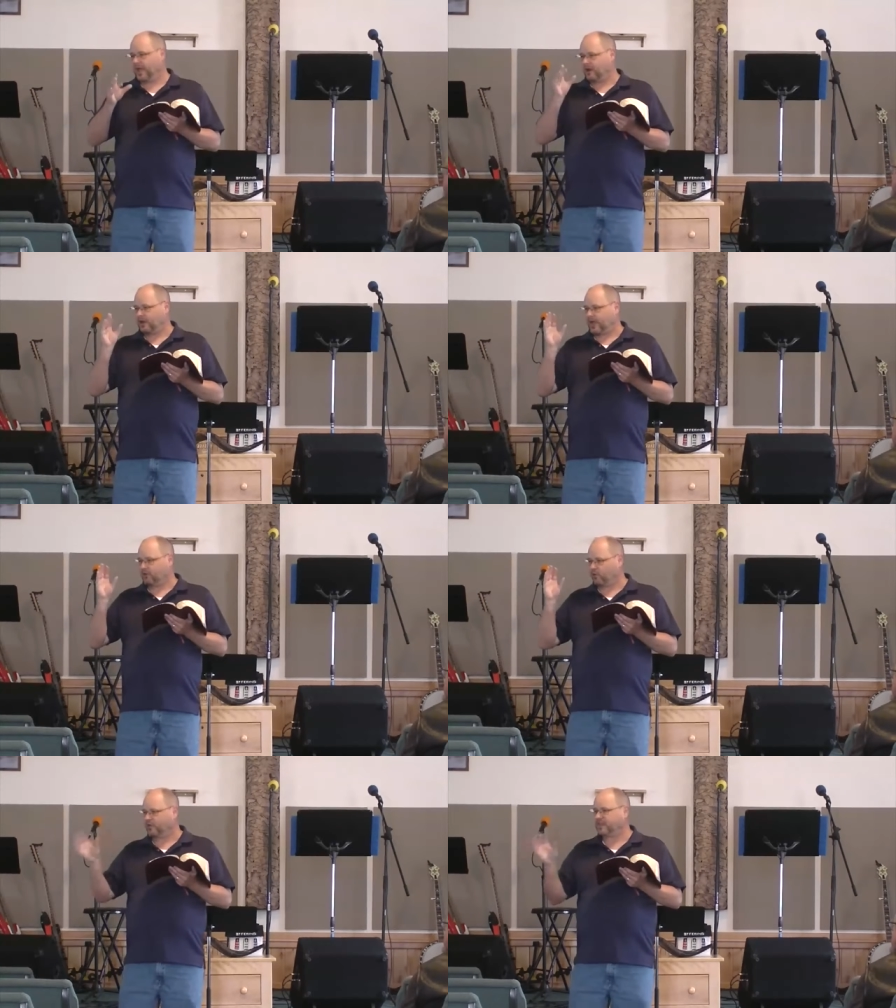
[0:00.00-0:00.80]
And,
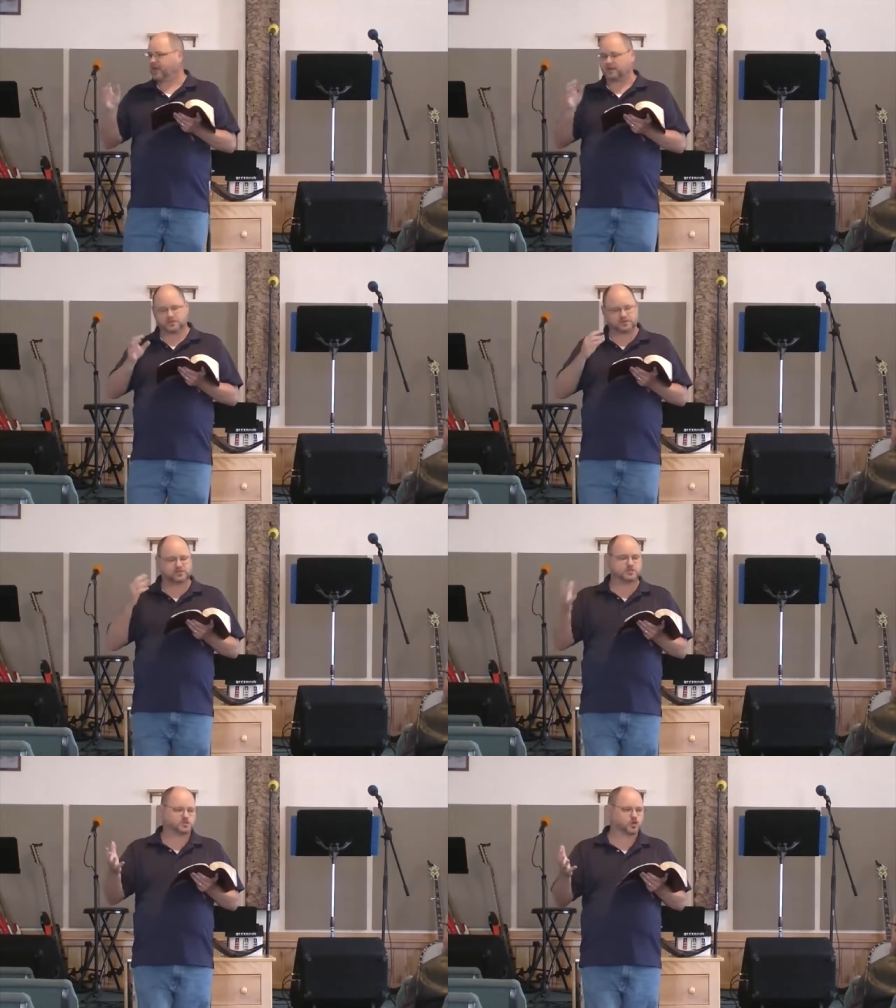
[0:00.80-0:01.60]
and what that is,
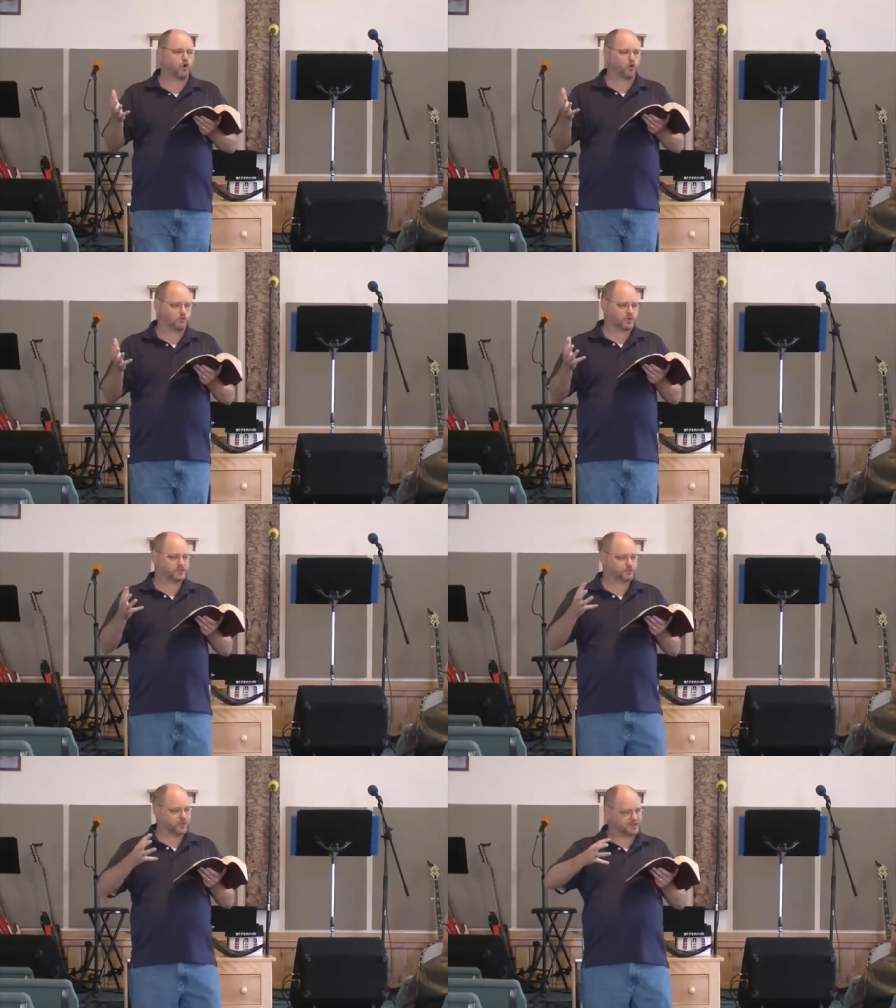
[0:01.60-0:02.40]
is the soul.
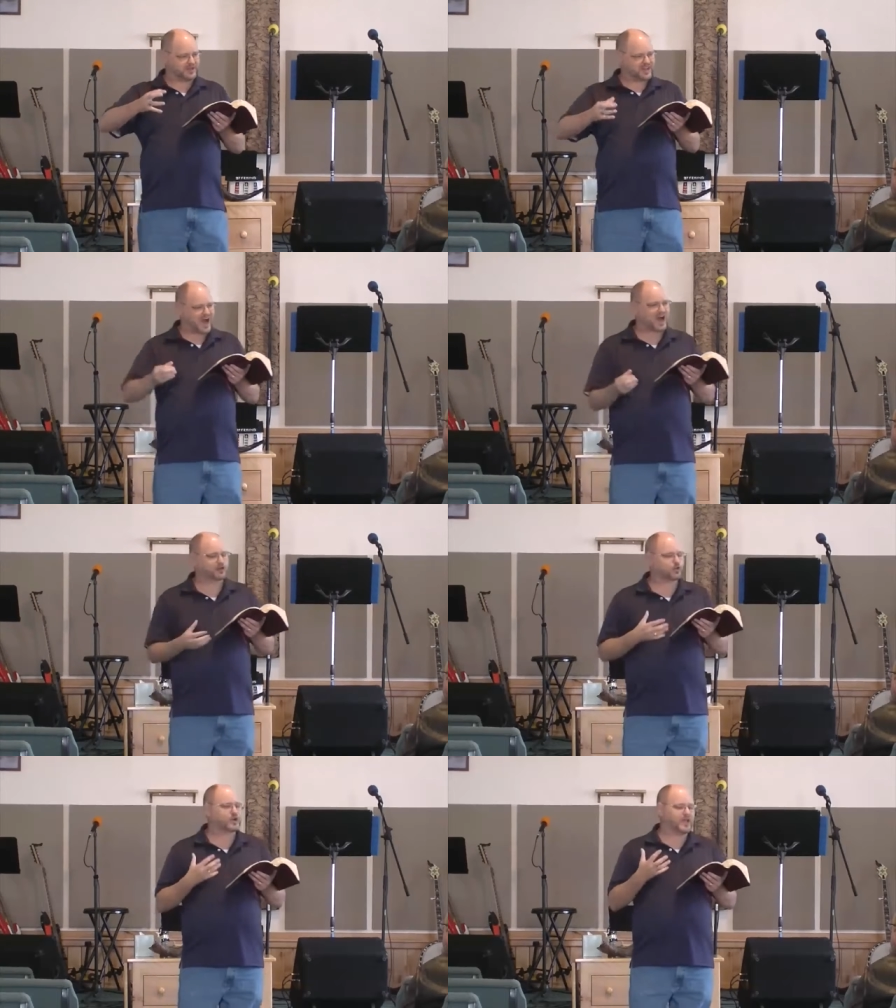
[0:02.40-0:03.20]
It's what
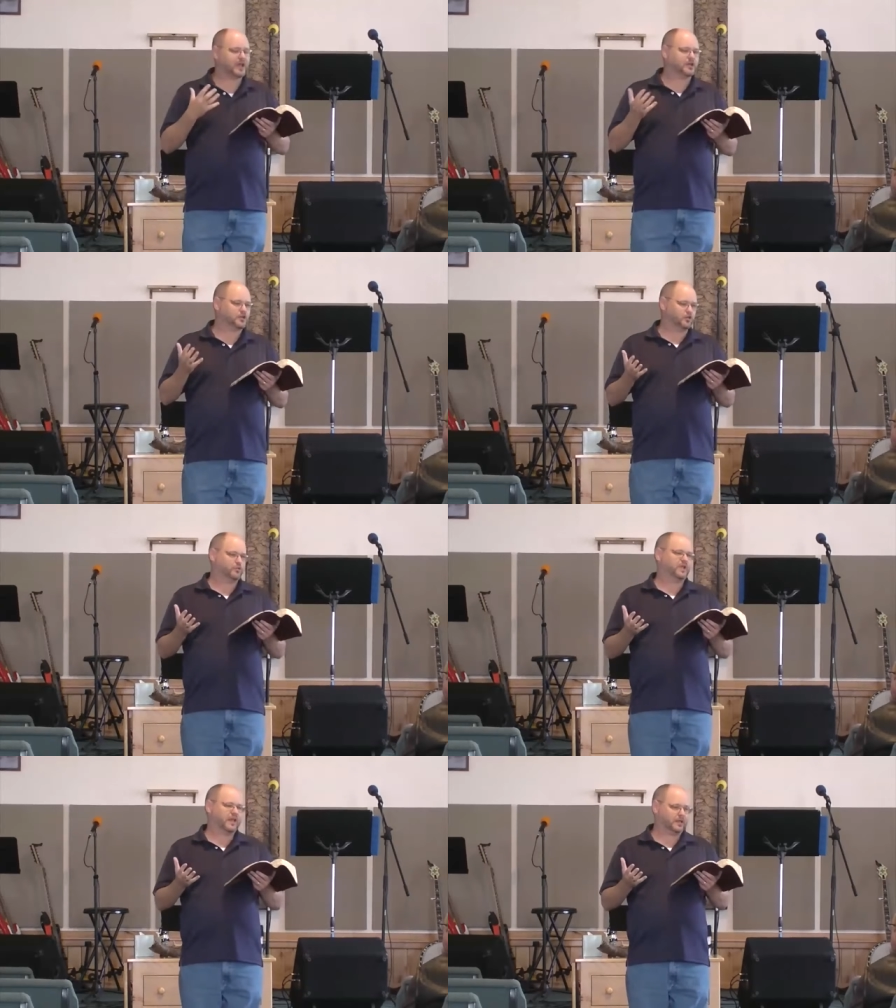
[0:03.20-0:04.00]
God created you
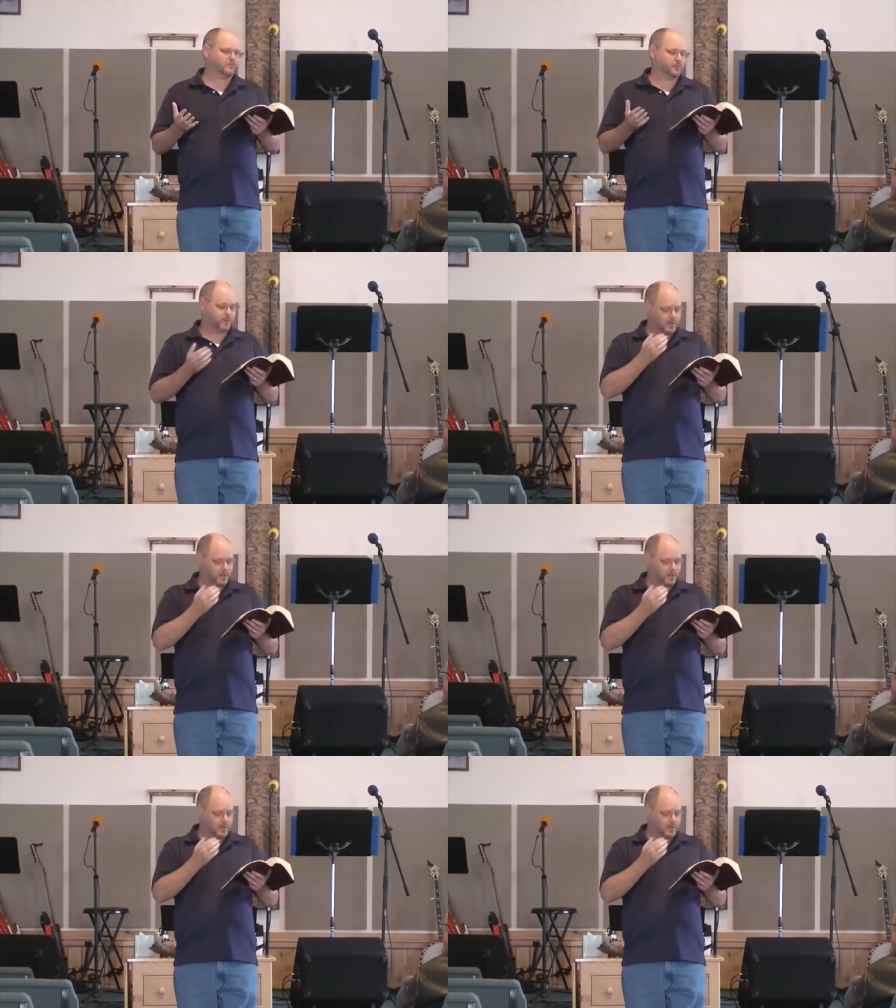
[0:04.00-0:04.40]
to be.